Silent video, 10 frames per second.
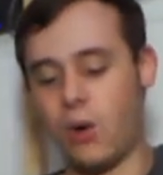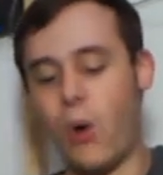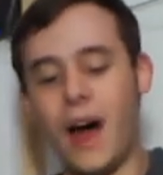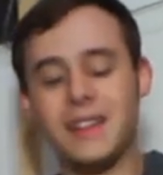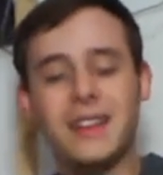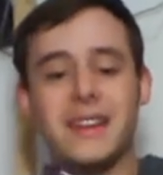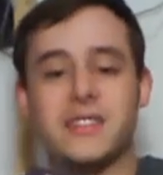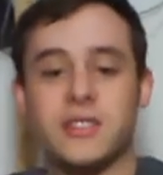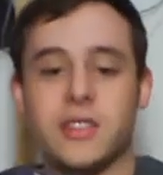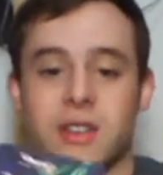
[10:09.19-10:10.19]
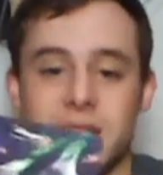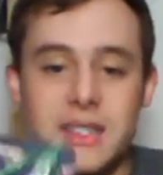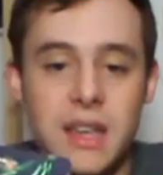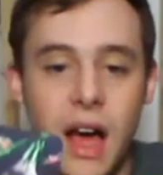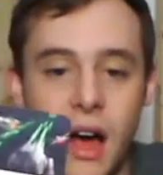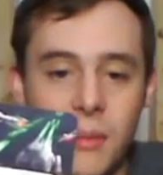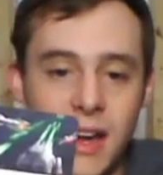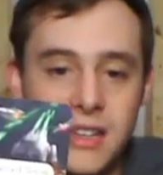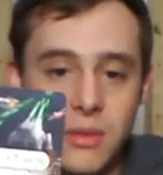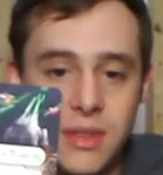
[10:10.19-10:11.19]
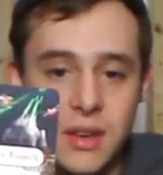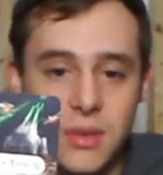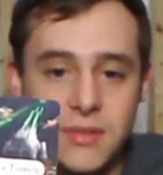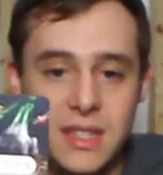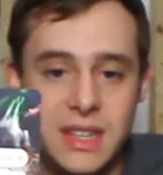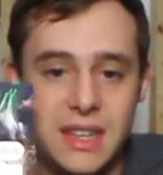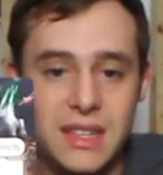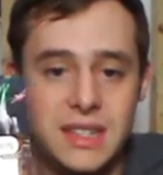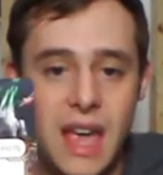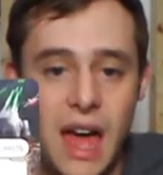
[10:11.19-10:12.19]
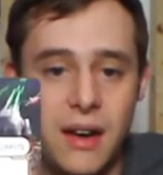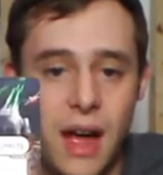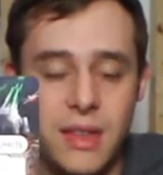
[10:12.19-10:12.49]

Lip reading: Quad laser turrets. I don't think we've seen this yet.